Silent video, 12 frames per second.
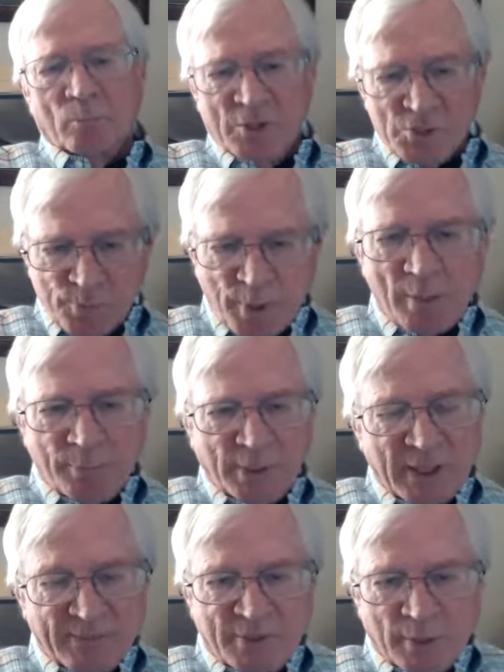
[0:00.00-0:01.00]
is
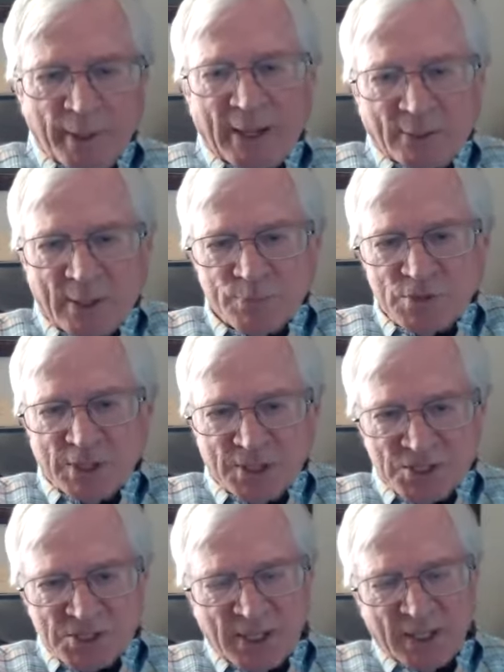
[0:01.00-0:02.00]
property of the bankruptcy
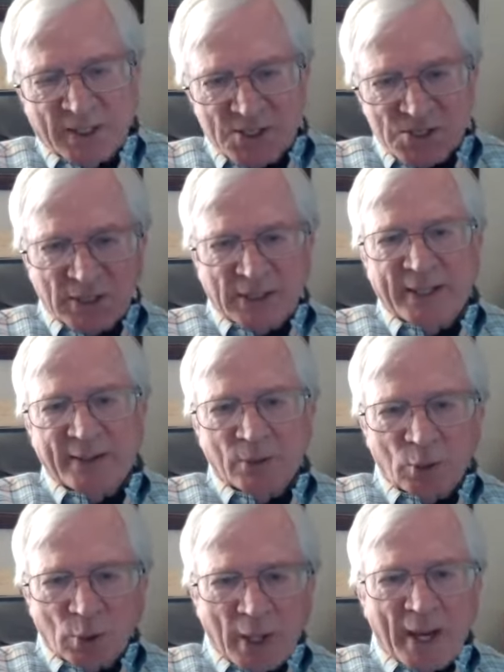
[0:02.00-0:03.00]
estate. It's a
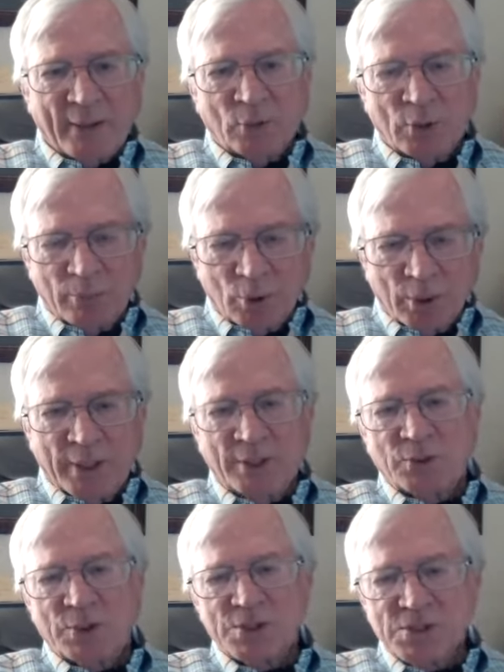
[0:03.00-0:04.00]
legal or equitable
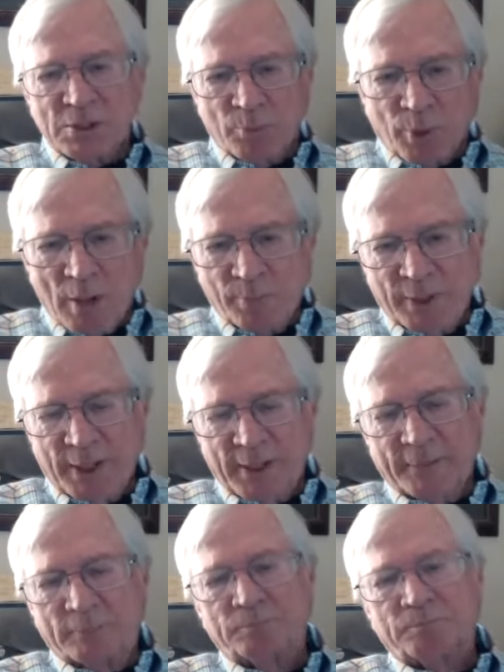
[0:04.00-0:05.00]
interest in property.